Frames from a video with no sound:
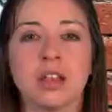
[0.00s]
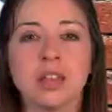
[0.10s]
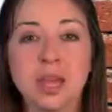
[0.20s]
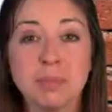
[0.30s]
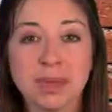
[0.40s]

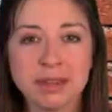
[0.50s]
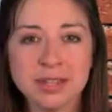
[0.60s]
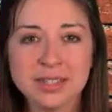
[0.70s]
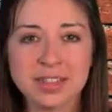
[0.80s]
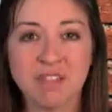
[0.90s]
The
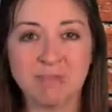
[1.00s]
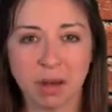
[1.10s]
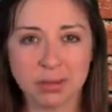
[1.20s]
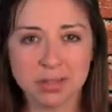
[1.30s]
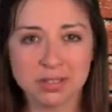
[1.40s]
appearance of
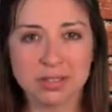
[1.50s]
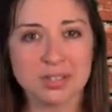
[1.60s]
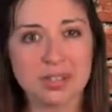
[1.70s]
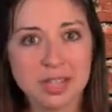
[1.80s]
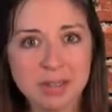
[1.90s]
bubbles
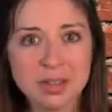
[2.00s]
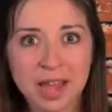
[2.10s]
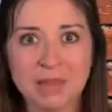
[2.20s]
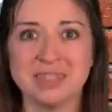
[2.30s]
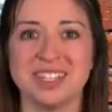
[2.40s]

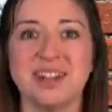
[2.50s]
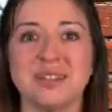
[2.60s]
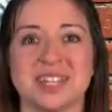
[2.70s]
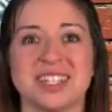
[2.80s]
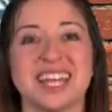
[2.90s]
sometimes tells
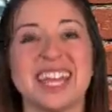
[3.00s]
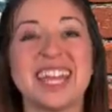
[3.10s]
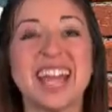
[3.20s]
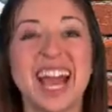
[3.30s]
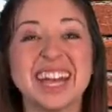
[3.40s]
us that a
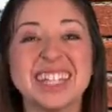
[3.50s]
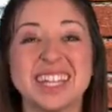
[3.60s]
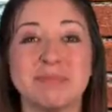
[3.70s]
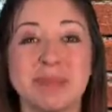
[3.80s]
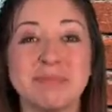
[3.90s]
gas
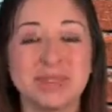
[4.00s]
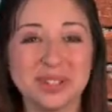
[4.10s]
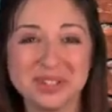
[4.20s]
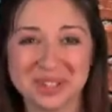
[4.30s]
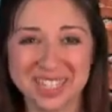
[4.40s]
has been
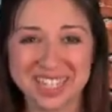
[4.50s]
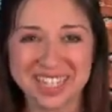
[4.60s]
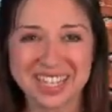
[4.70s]
produced.